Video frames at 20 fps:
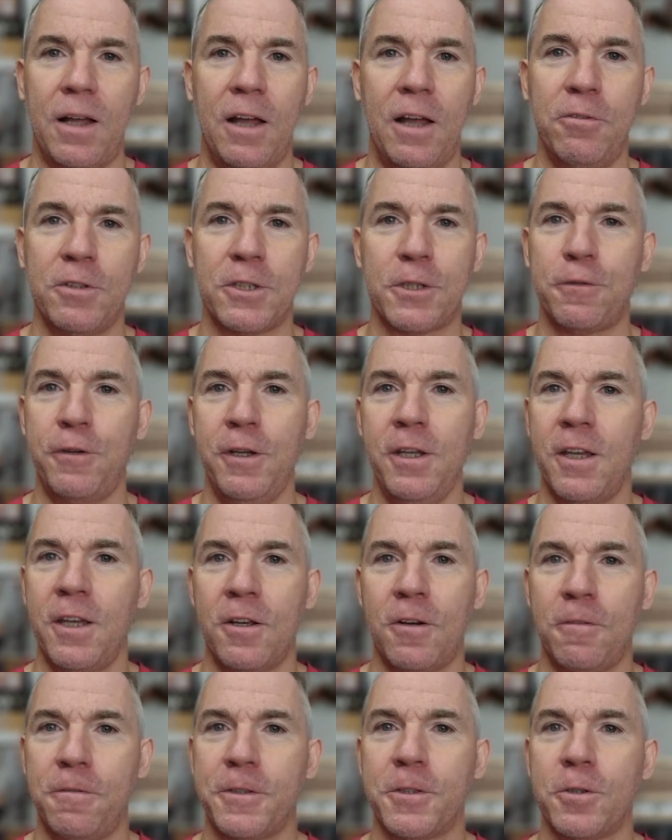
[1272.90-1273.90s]
was
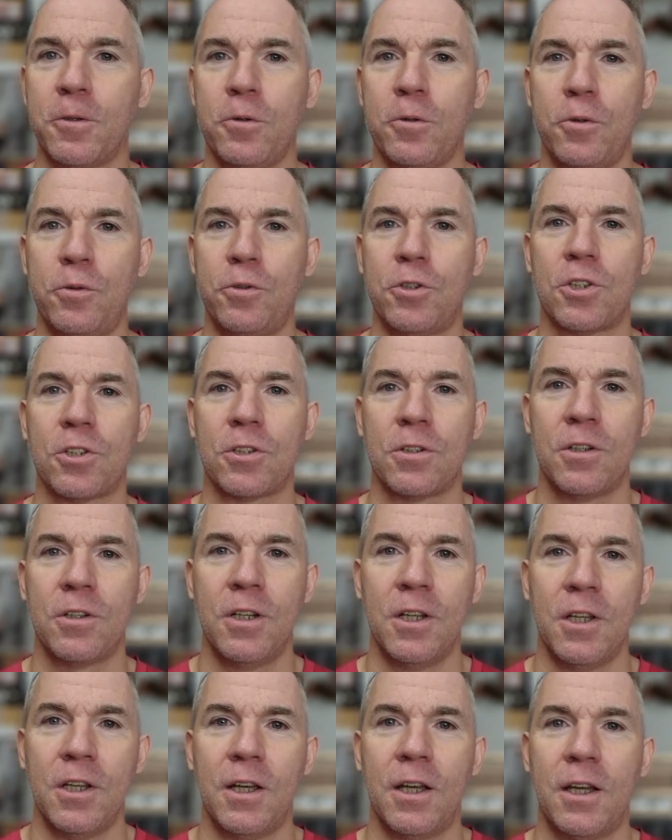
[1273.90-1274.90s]
thinking of a solution,
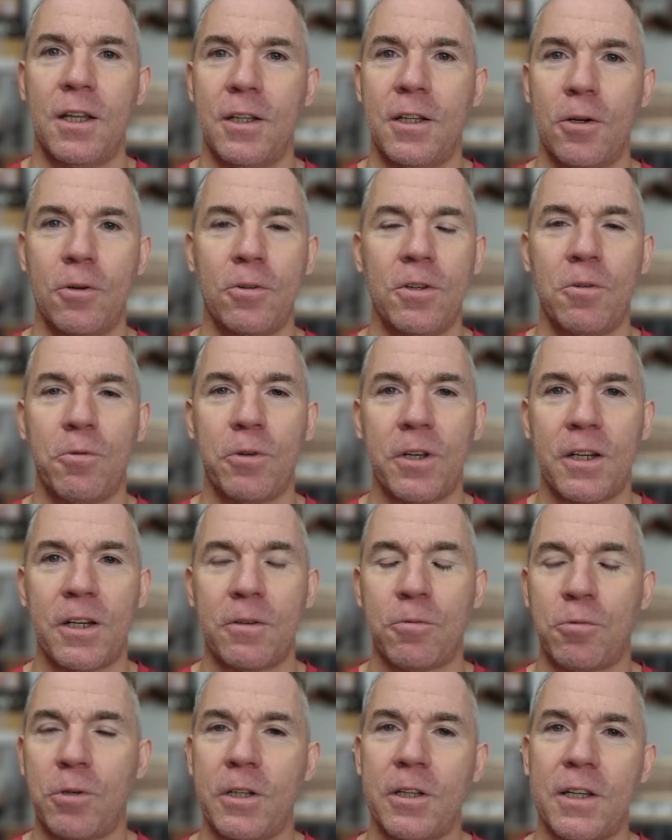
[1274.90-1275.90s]
and the only way
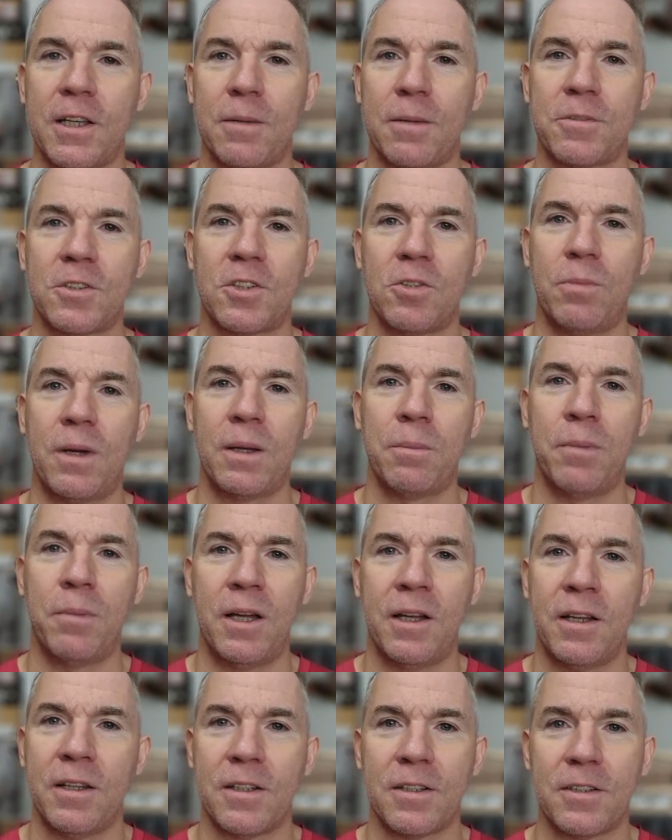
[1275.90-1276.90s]
it really comes to my
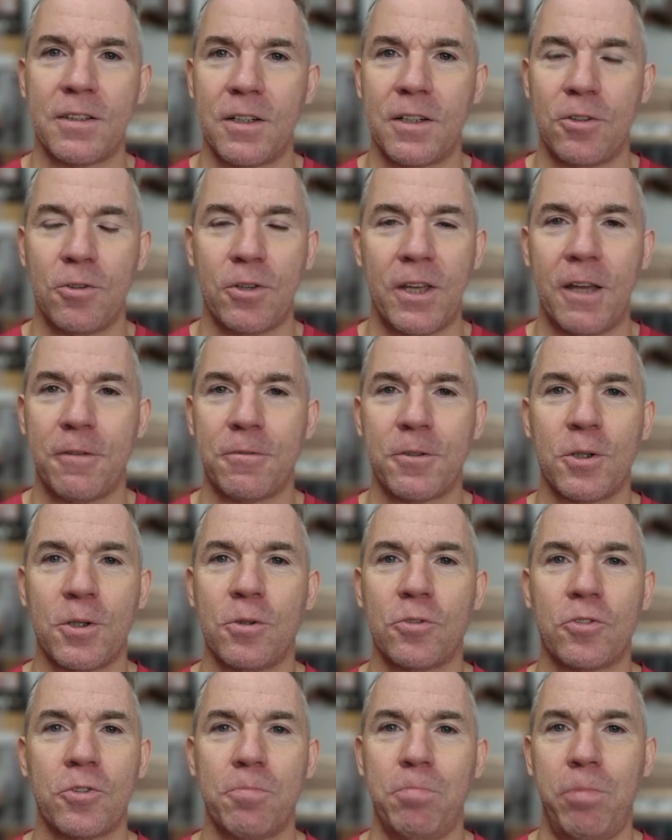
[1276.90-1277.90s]
mind is that you have to
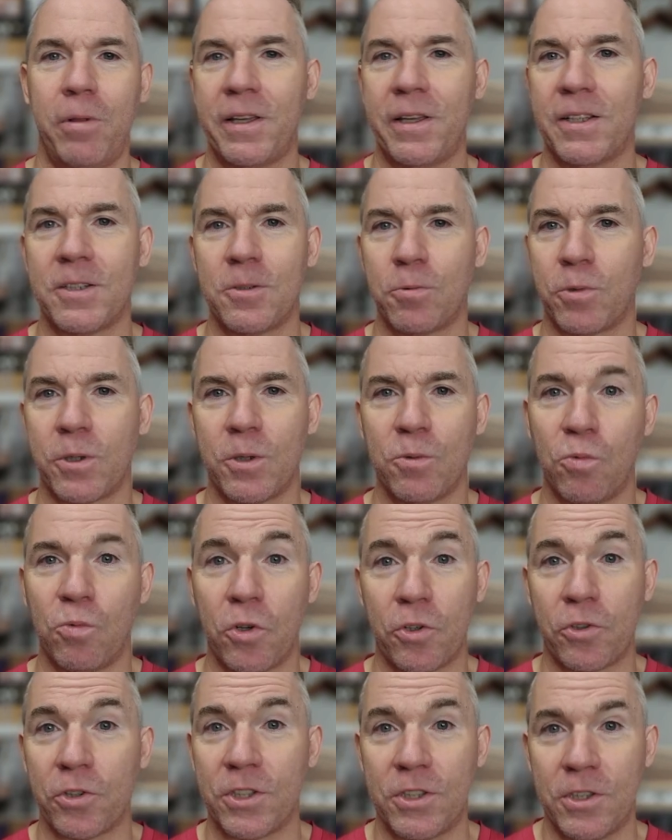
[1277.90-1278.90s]
go to a place where the
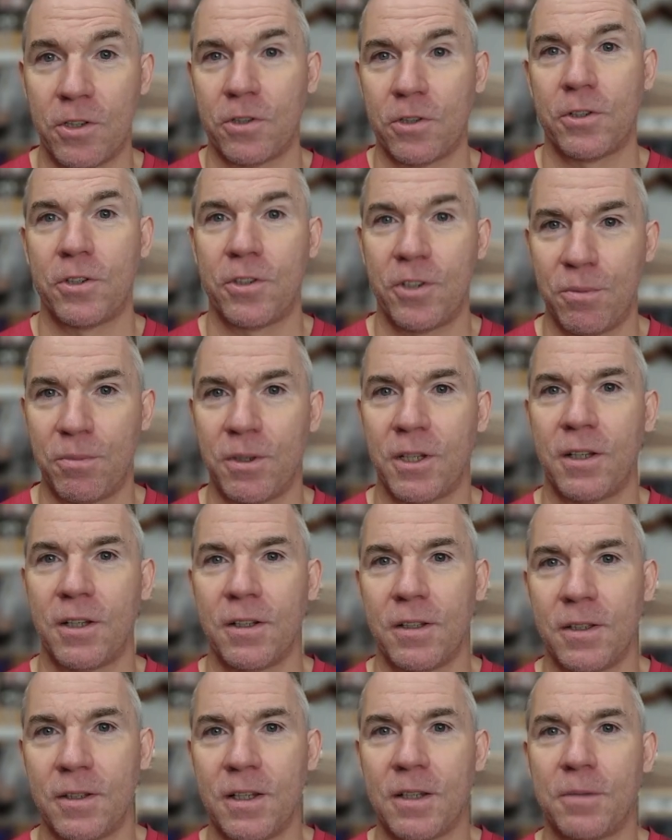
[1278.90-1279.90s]
water is not
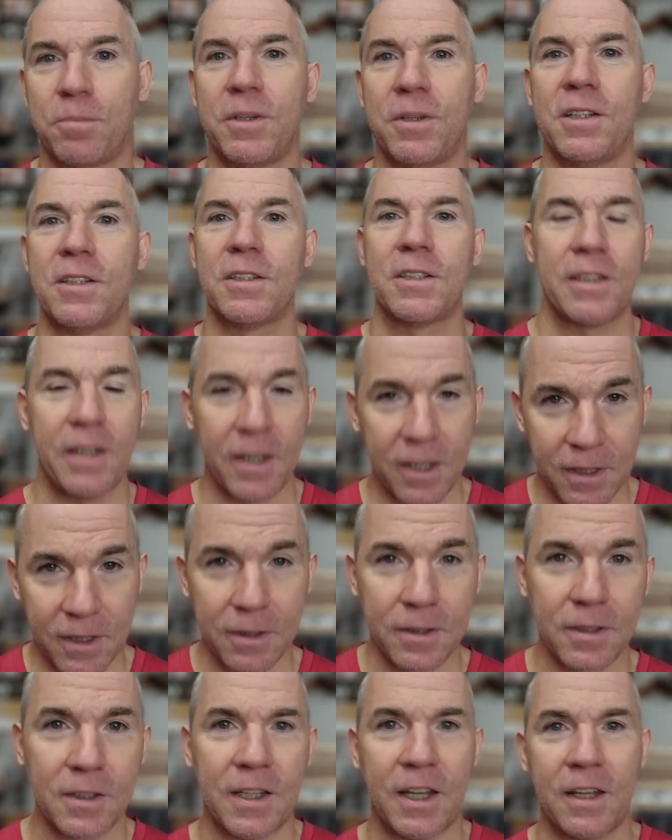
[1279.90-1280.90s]
contaminated. That means like
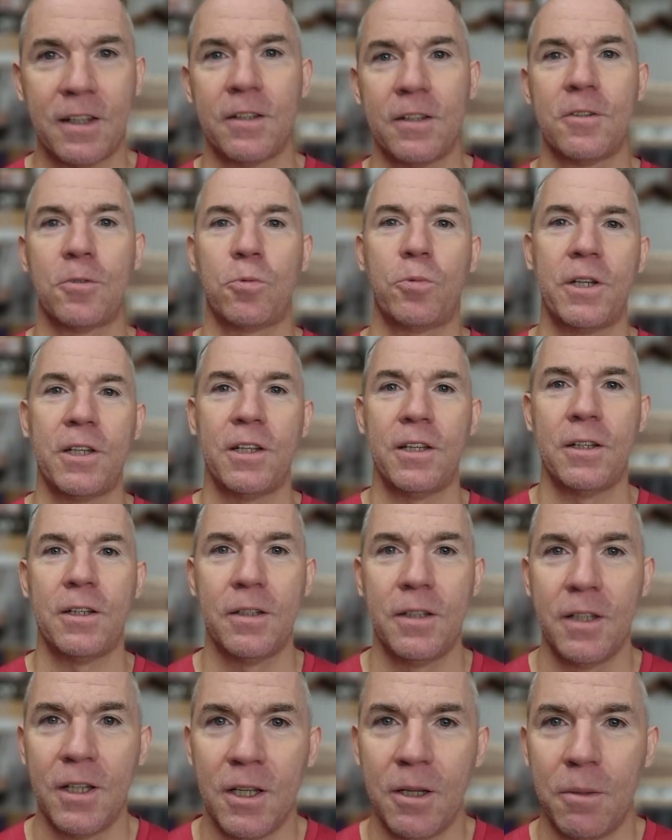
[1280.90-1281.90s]
10,
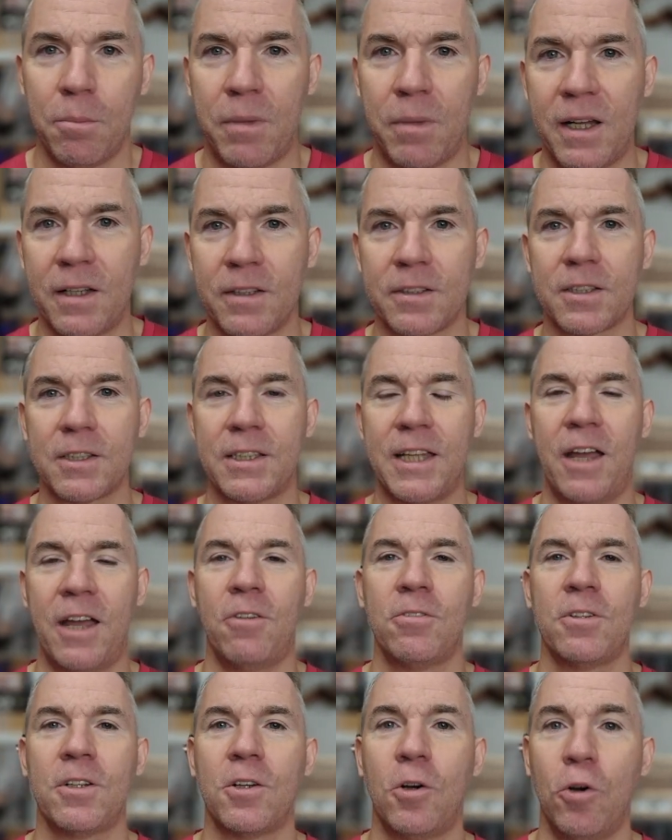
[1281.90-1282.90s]
20 miles
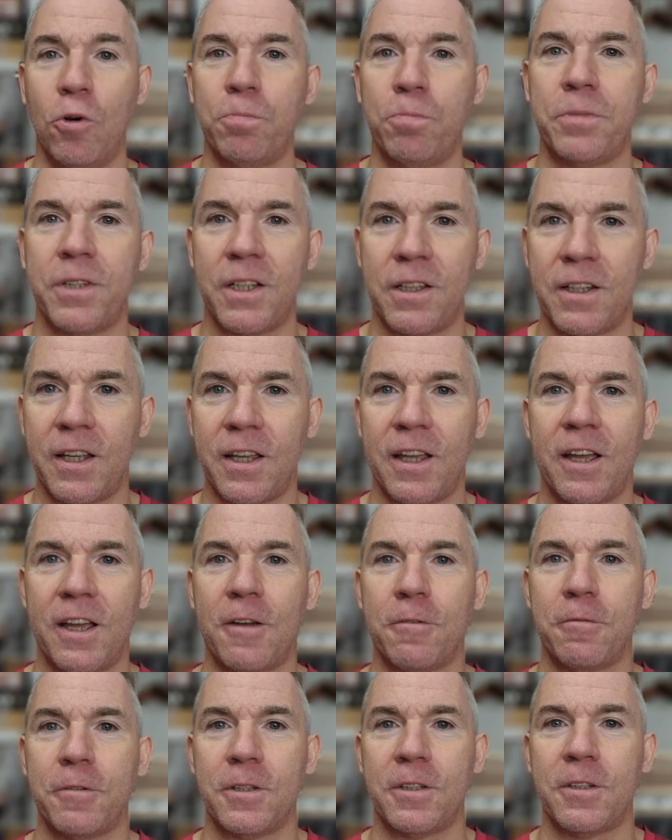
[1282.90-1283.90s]
down, and hope that they
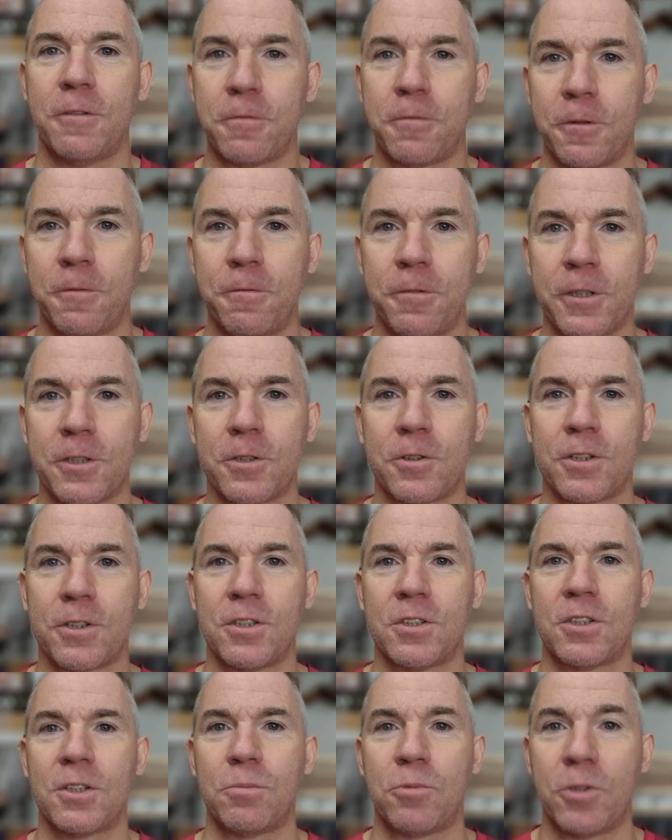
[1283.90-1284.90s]
have a different filtering
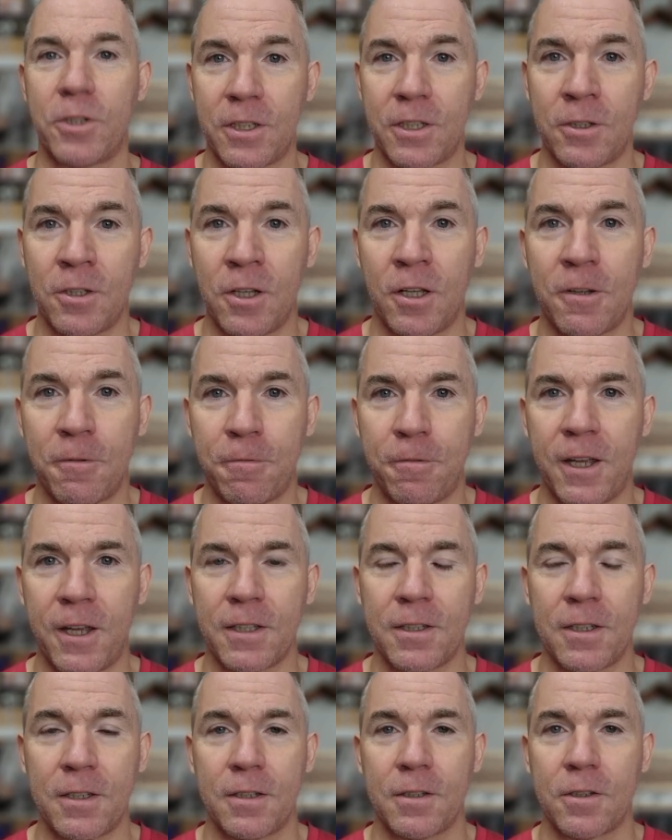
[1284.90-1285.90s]
system where they're not
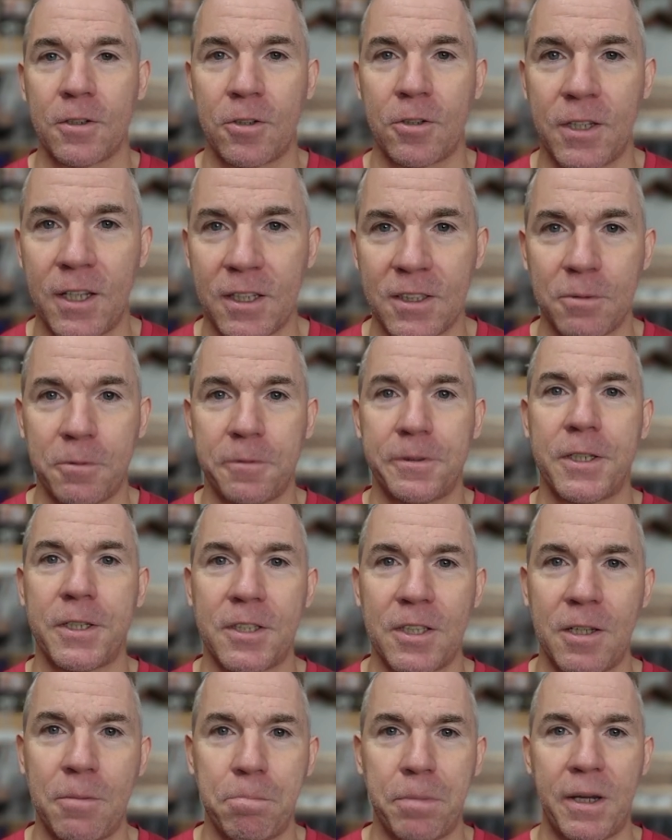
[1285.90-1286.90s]
affected and connected with the
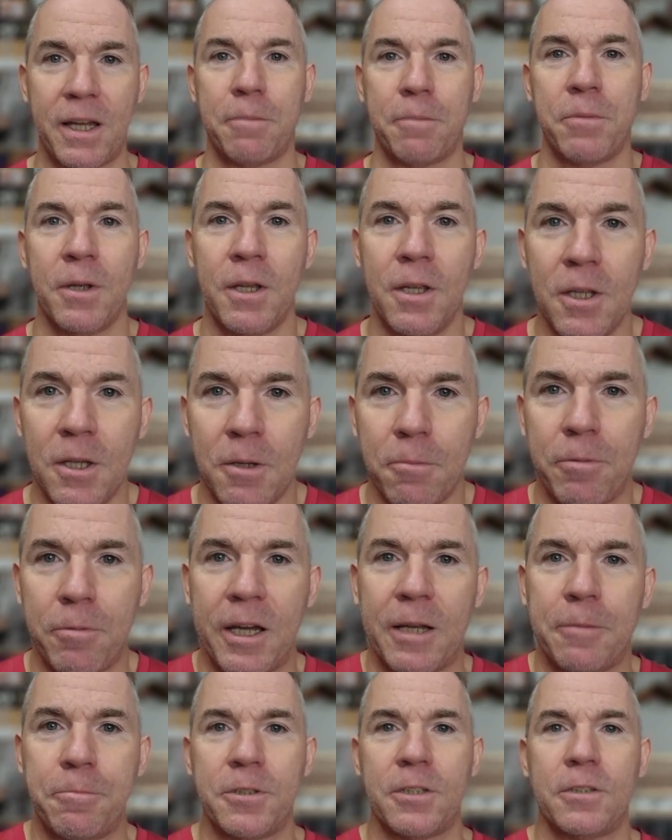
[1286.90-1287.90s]
same
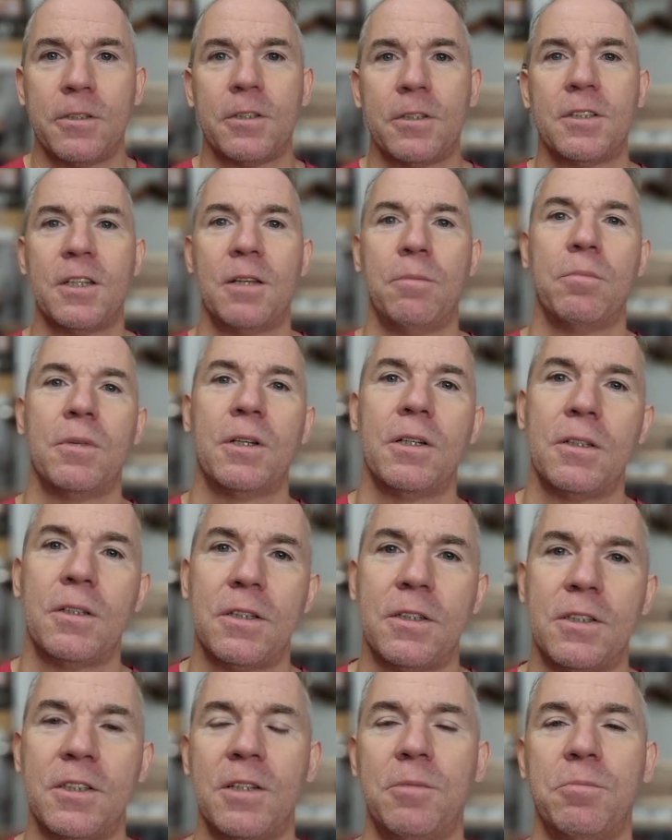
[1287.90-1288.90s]
pipes and
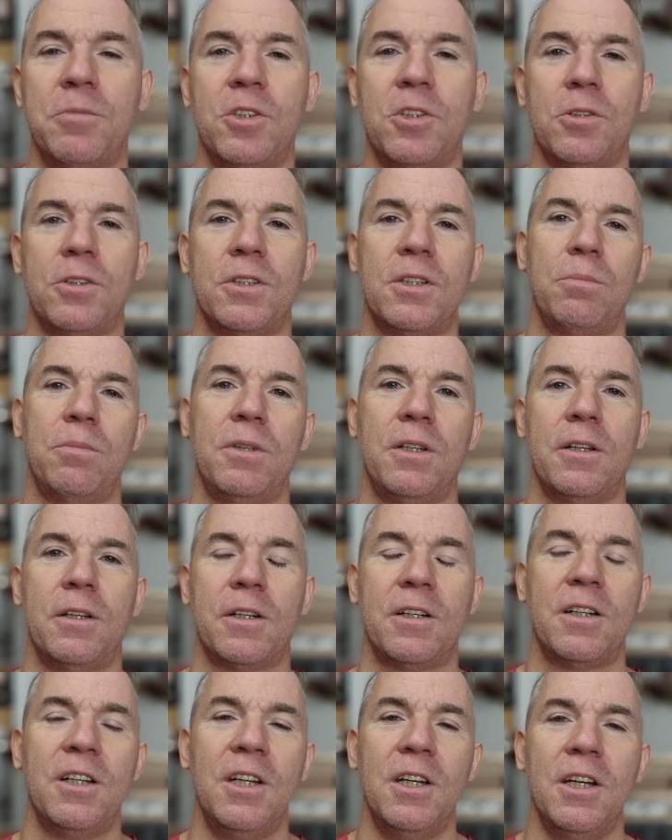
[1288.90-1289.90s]
the same system in
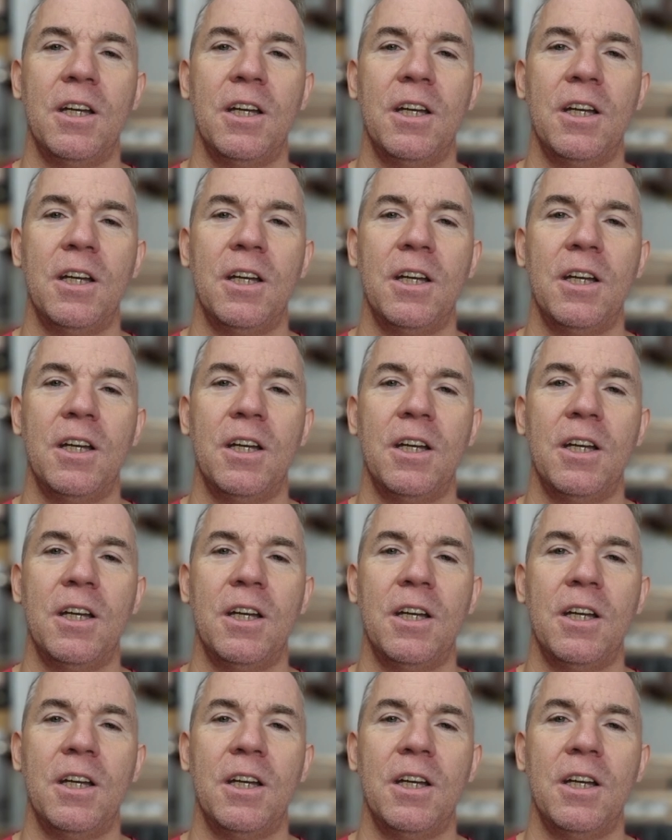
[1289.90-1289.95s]
there.